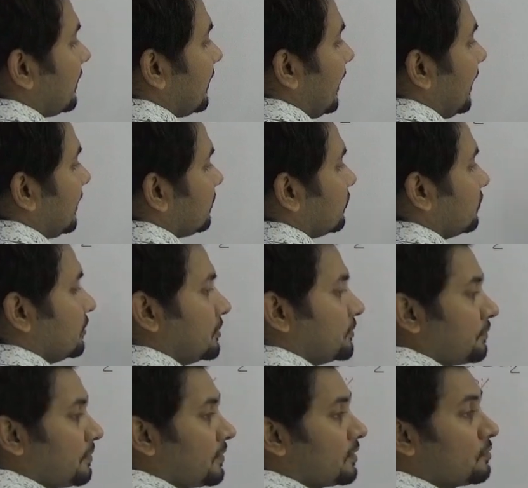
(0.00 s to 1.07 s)
cathode.
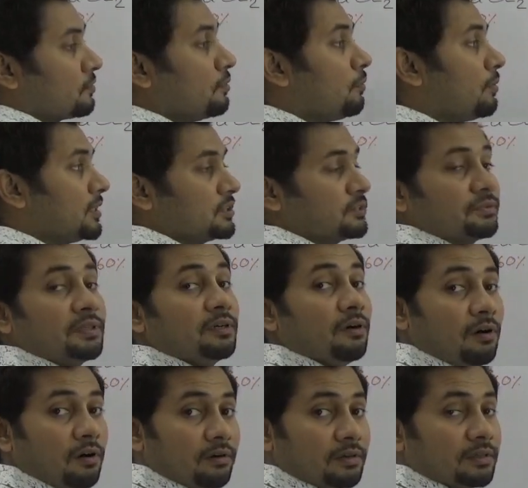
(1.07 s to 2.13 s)
So what's going
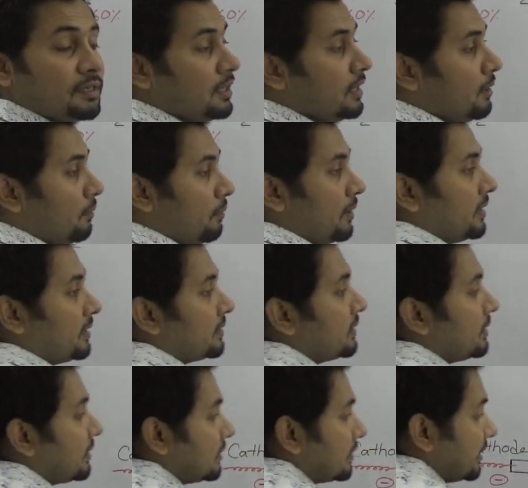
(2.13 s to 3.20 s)
on
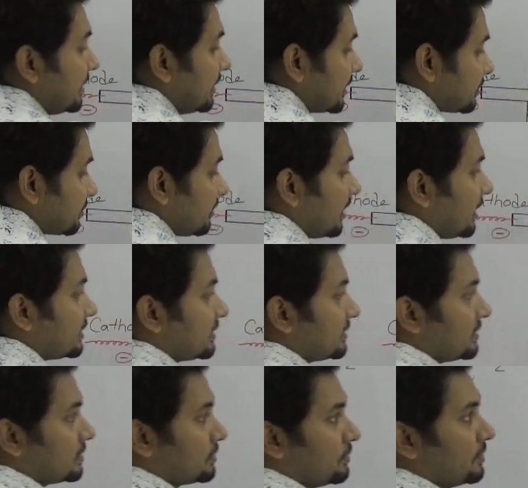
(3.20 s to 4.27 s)
when the
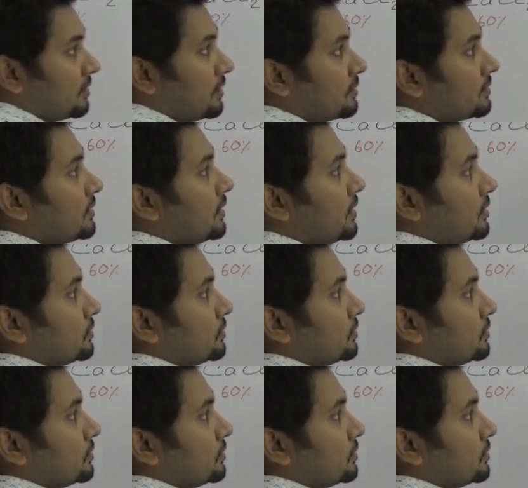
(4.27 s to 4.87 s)
electrolysis is going on?